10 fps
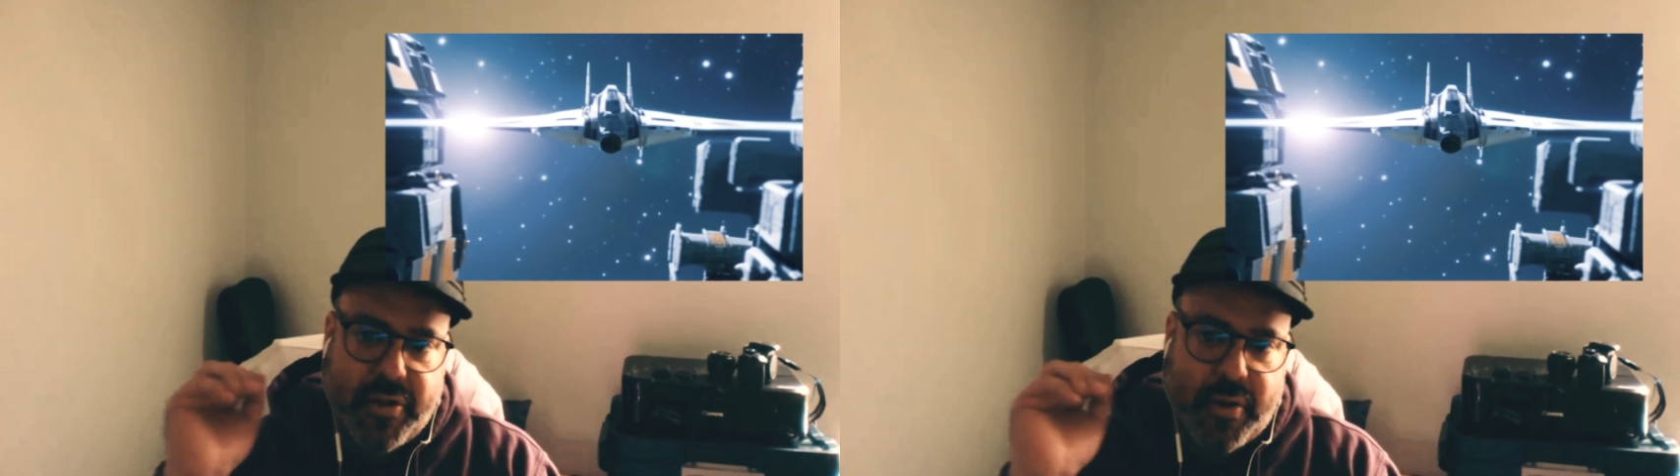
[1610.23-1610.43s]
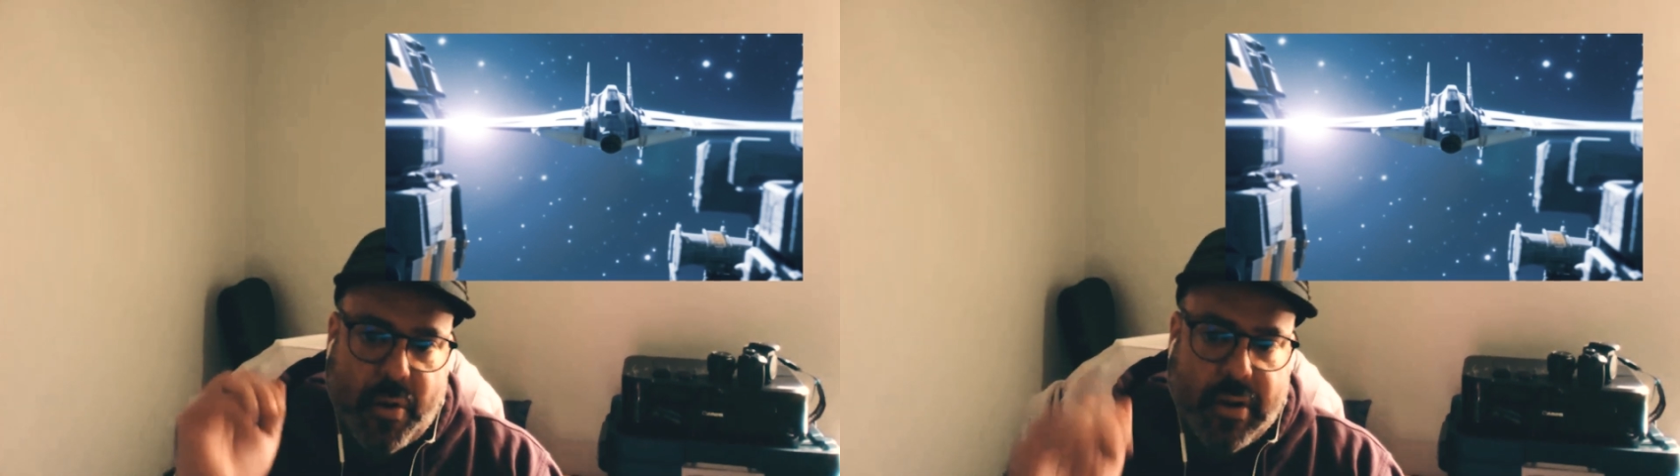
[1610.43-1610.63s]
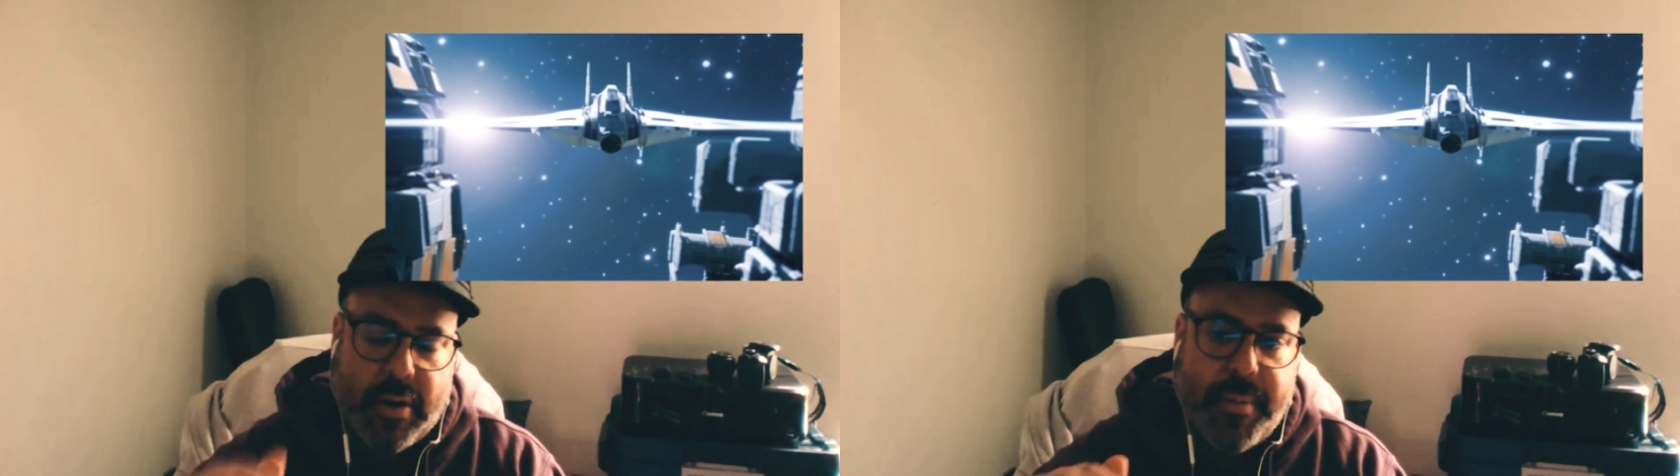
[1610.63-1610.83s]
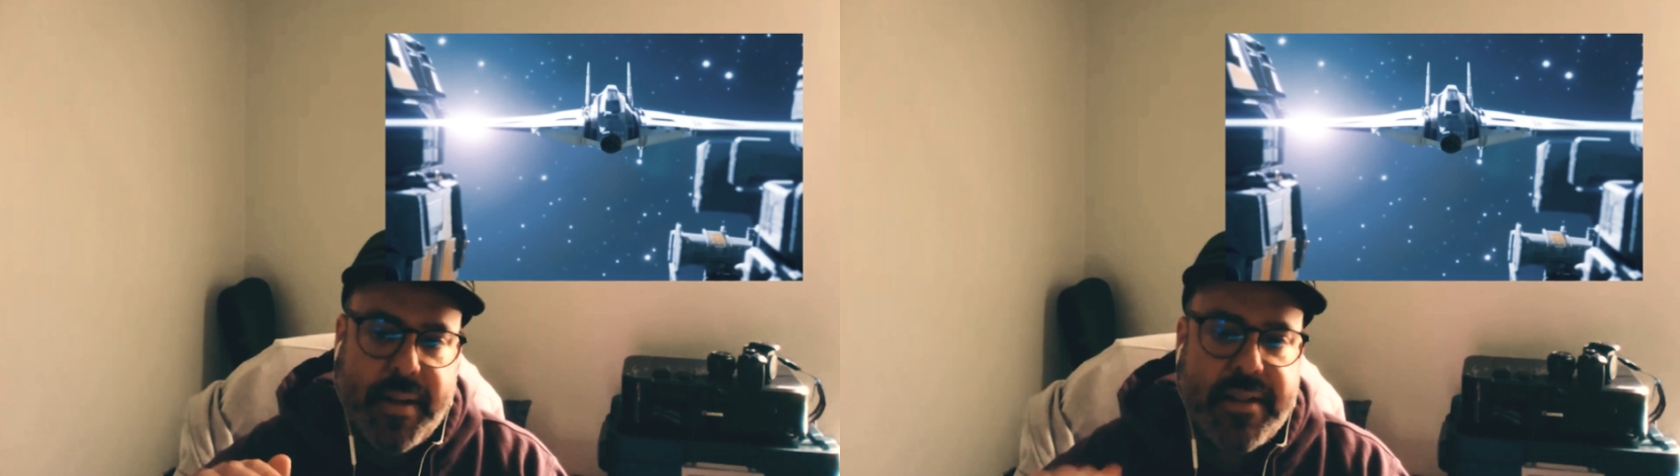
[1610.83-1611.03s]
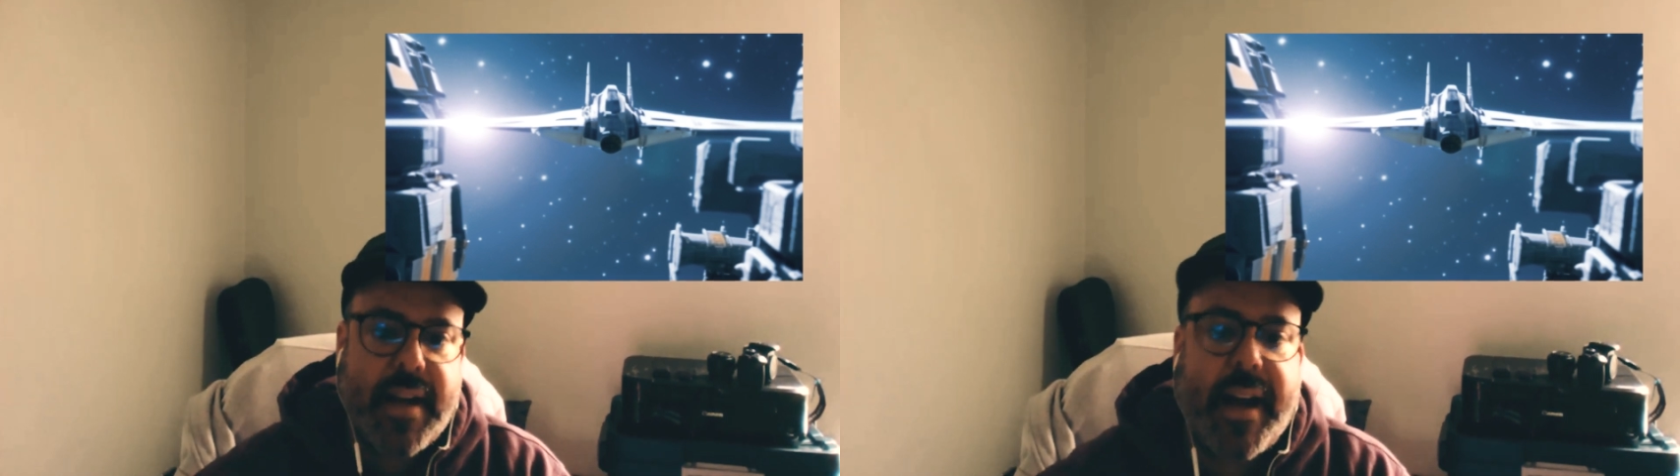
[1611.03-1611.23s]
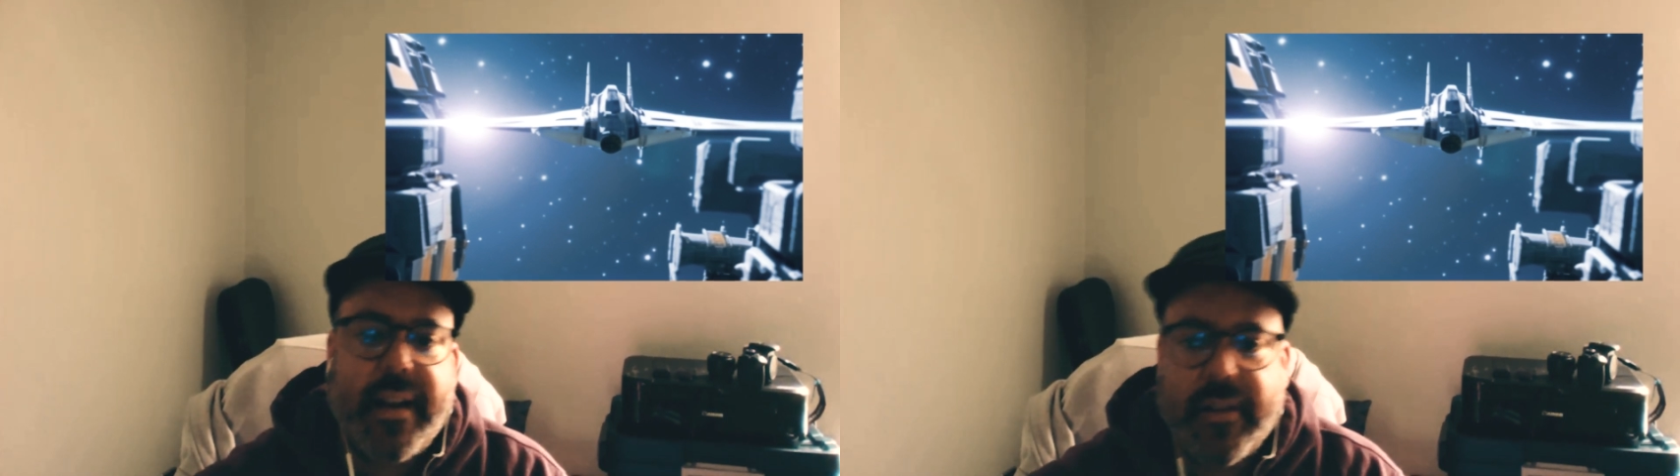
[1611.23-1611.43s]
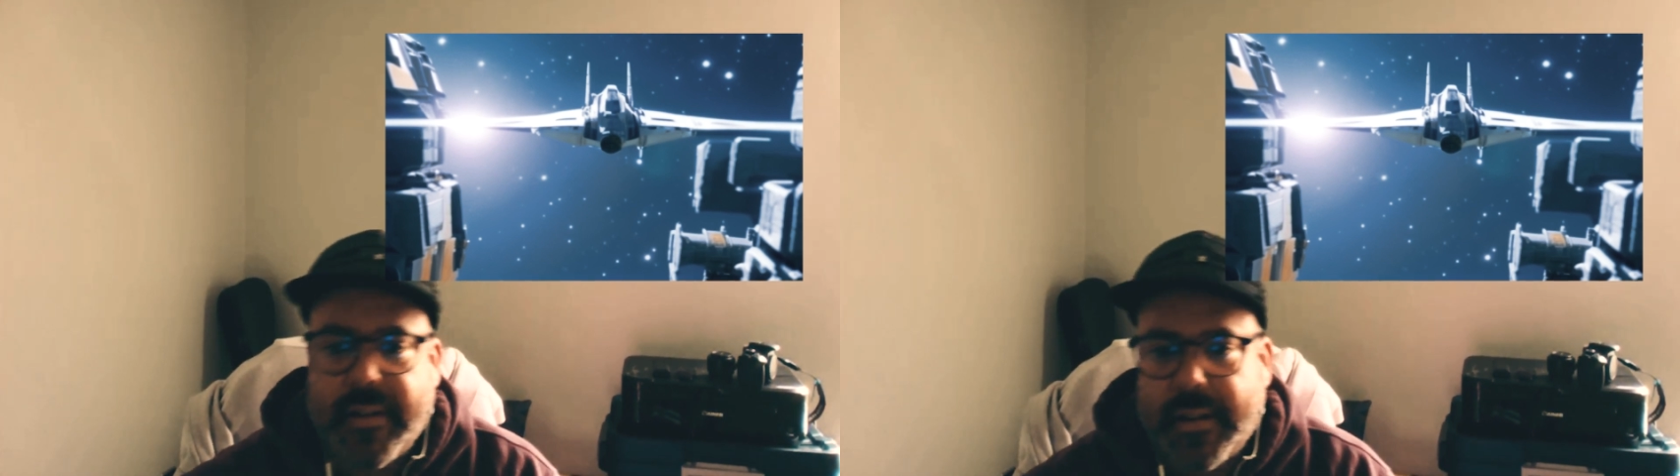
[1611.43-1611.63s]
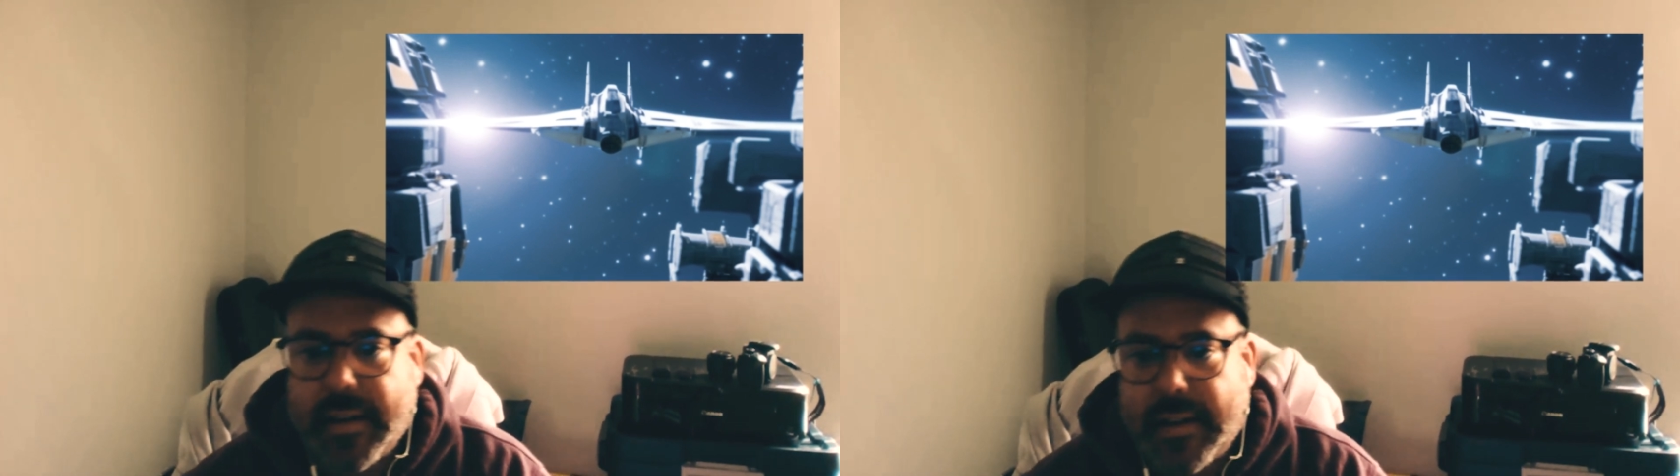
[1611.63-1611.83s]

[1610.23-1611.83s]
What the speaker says: go a little bit tighter.